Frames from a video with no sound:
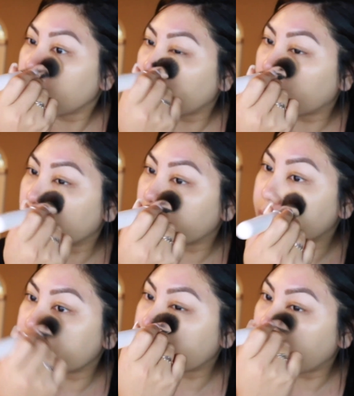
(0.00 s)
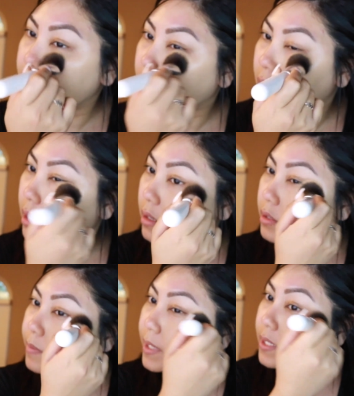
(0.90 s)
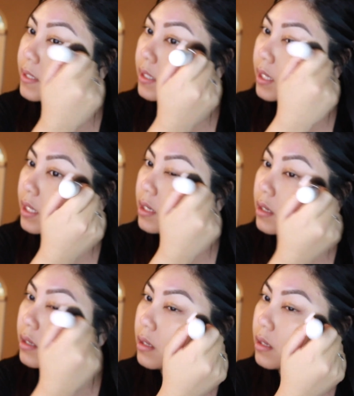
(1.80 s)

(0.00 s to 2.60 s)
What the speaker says: or less dabbing it into my skin.